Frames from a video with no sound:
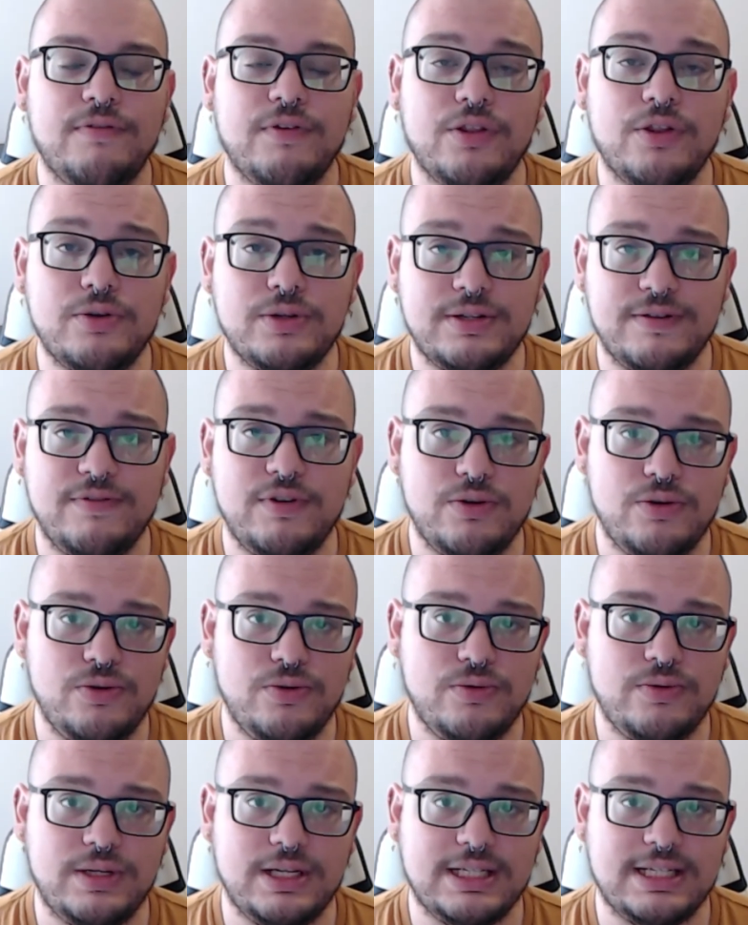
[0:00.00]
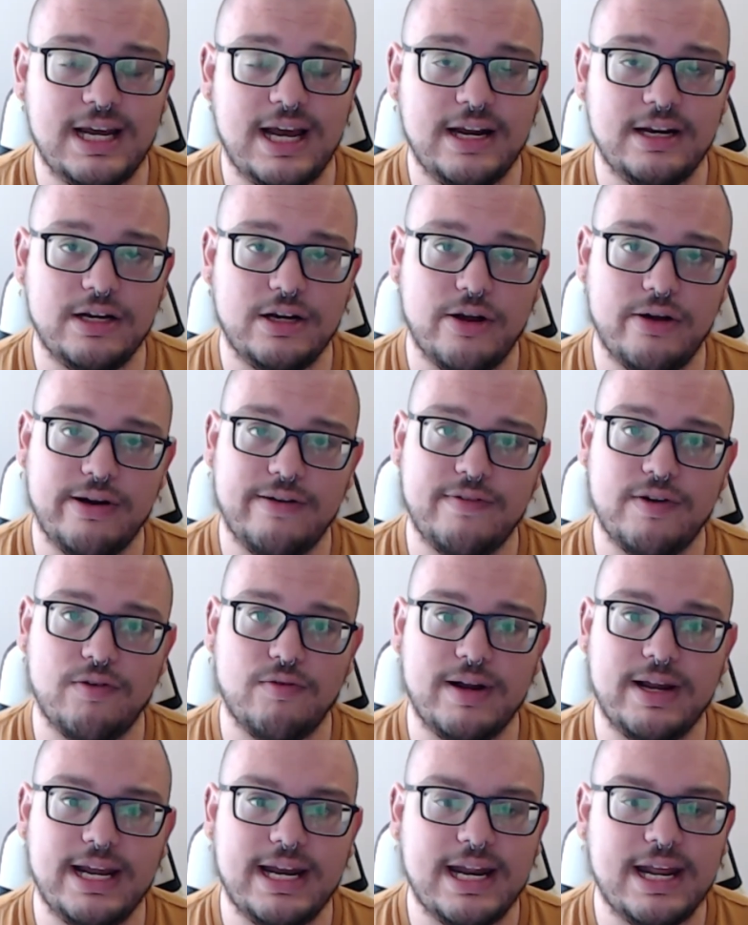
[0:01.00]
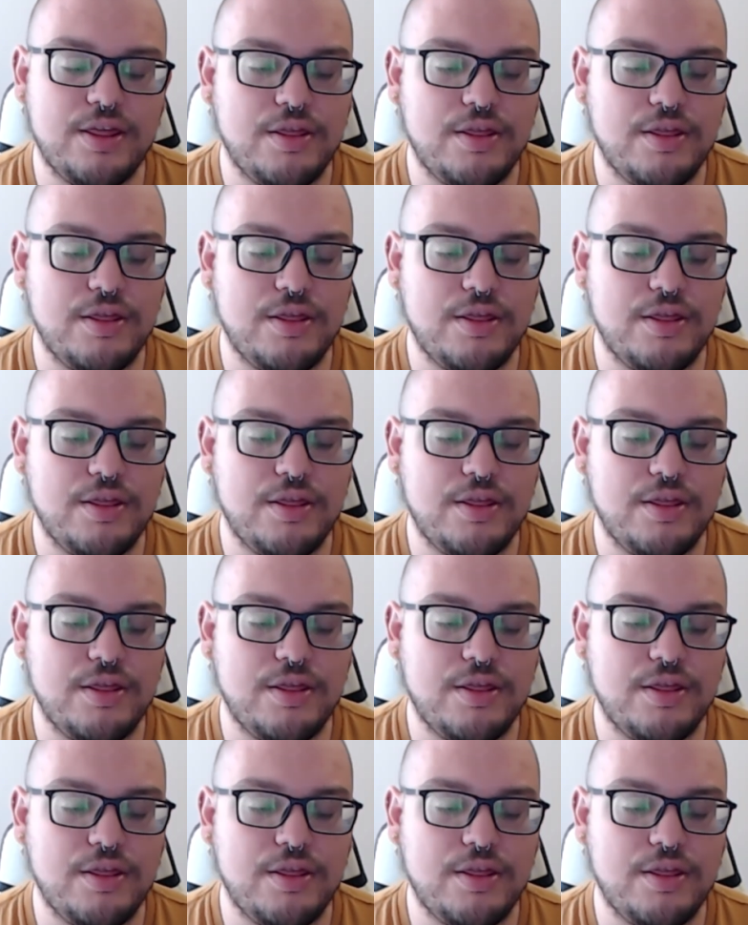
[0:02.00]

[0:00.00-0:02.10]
those of you who decide to go give it a read,